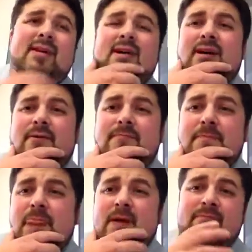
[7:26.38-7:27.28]

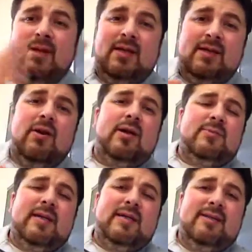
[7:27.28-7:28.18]
I'll
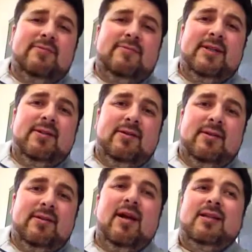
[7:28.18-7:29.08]
explain in a different video.
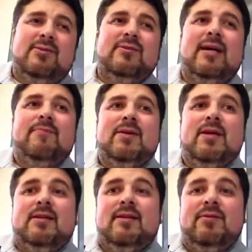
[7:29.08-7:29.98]
Now let's do it now.
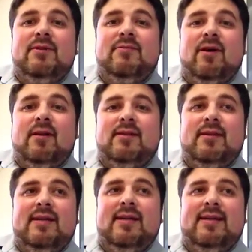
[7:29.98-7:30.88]
The thing with
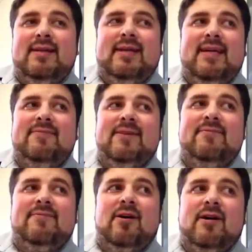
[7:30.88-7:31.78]
Vaug. Even
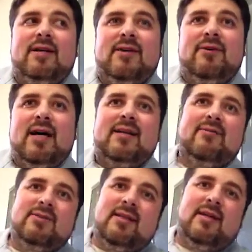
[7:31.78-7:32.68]
if Vaug
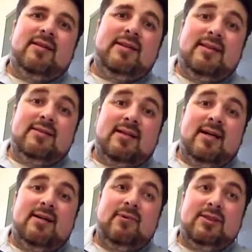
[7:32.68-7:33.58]
was unhealthy
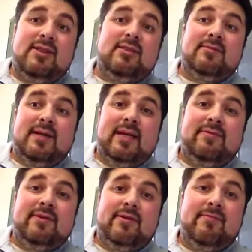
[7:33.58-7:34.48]
inside, it wasn't just his
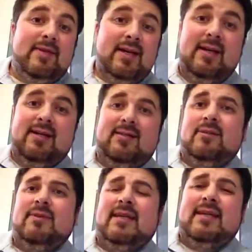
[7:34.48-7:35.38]
behavior.
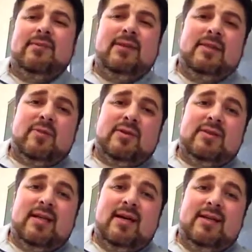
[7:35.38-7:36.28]
Someone like him with his
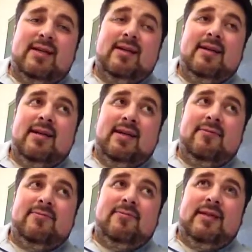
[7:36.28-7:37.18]
personality,
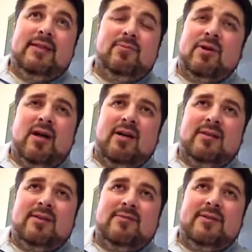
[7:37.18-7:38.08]
if he's more
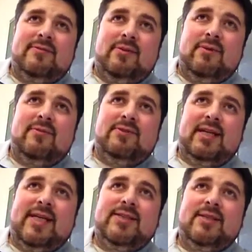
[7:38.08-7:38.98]
cognitive, if he would have
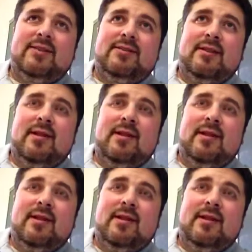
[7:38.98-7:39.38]
changed his